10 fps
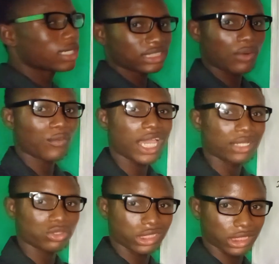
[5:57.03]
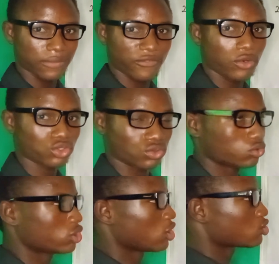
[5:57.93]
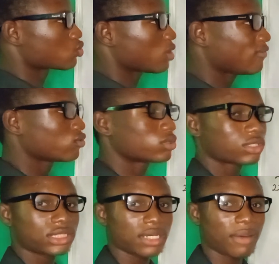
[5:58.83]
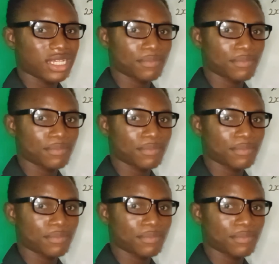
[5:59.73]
and y are not the same functions, so we have to treat them as